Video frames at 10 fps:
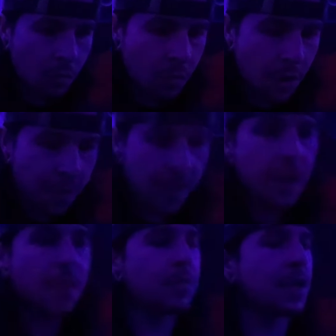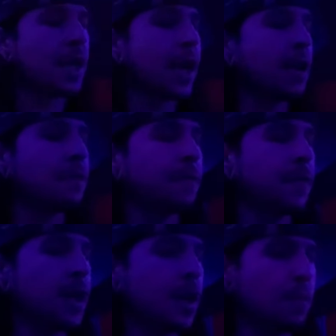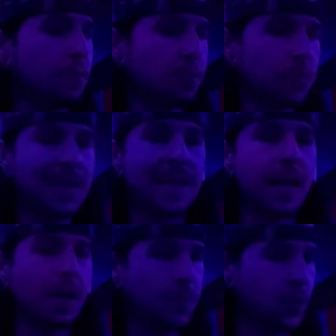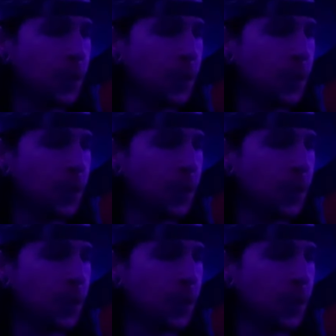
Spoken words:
themes and kind of setups,